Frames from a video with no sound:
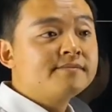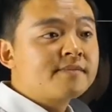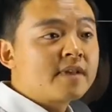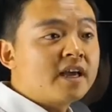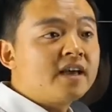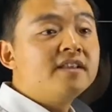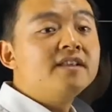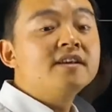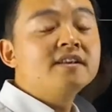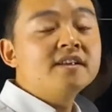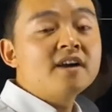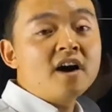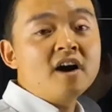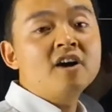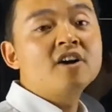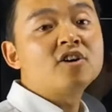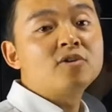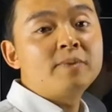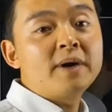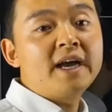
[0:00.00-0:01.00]
And then
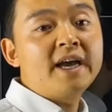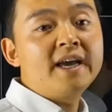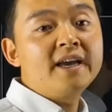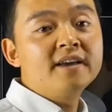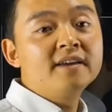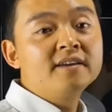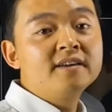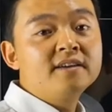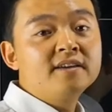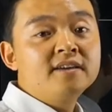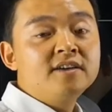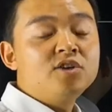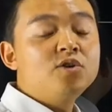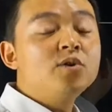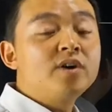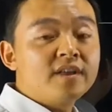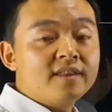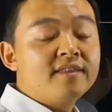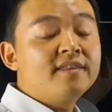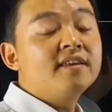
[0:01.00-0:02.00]
200, you
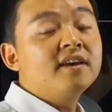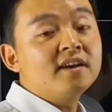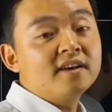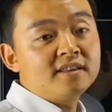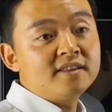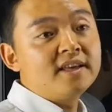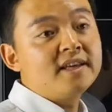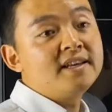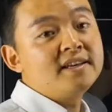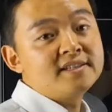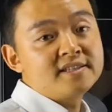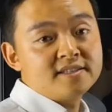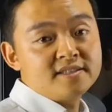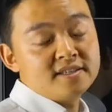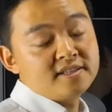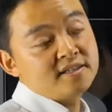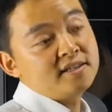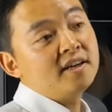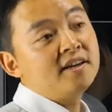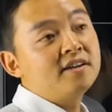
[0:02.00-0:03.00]
can think that is the
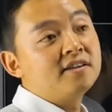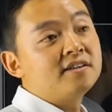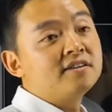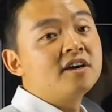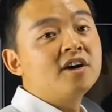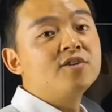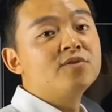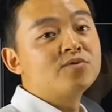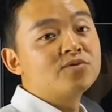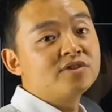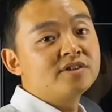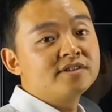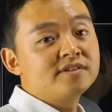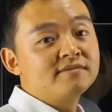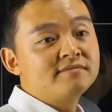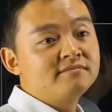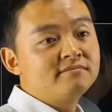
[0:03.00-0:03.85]
second 100.